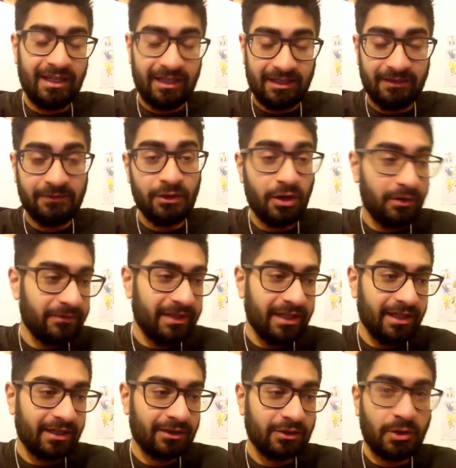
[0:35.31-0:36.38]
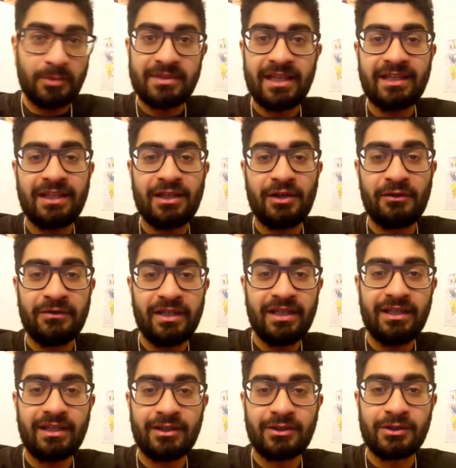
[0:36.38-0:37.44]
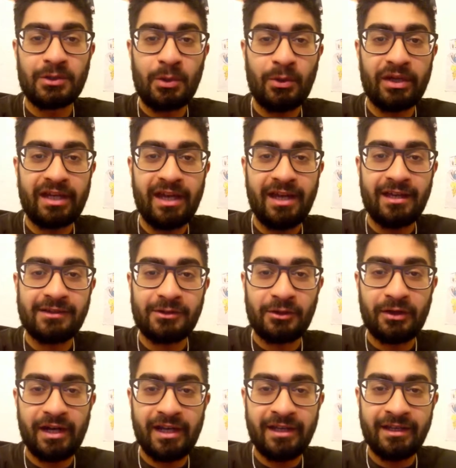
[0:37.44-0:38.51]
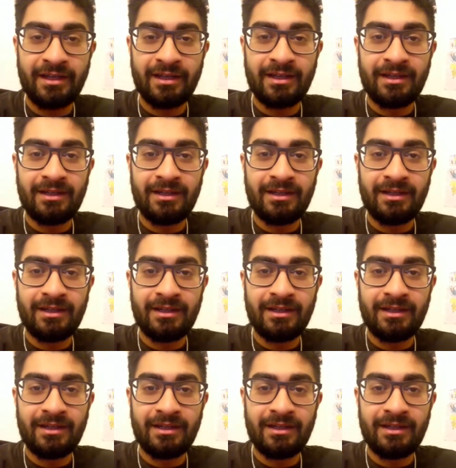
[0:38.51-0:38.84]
And if you are vegan, stop saying that you're a vegan because no one cares, all right?